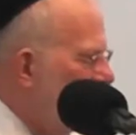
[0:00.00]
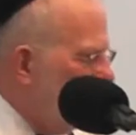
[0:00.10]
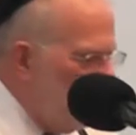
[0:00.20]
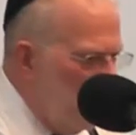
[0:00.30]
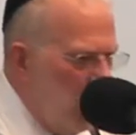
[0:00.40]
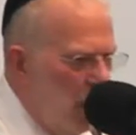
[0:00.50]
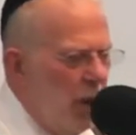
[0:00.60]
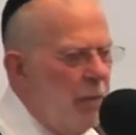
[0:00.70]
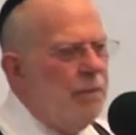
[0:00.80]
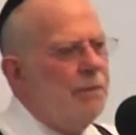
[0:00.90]
known
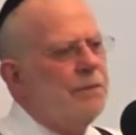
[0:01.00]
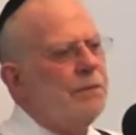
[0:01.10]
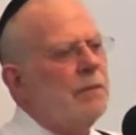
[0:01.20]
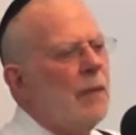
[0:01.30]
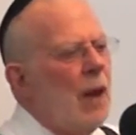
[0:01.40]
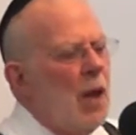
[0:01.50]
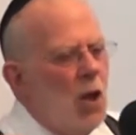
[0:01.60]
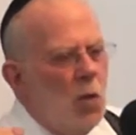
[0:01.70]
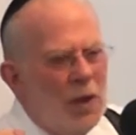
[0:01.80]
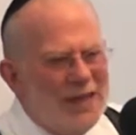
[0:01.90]
Gemara
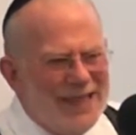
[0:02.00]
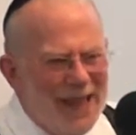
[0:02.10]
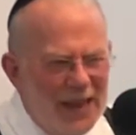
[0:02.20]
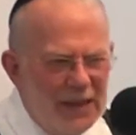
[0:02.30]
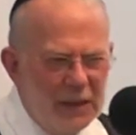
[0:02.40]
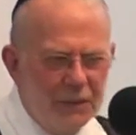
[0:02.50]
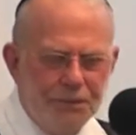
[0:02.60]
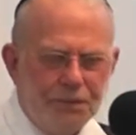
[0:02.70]
which says,